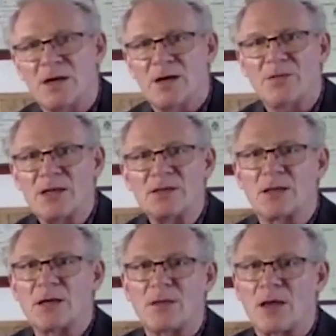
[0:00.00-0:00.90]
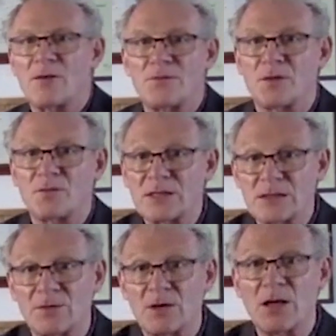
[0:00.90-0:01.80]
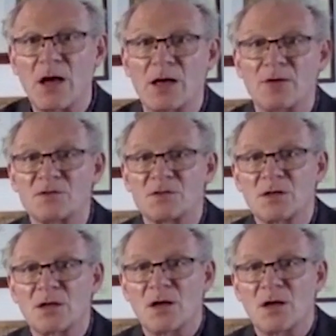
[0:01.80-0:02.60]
and they stay there for the rest of our lives.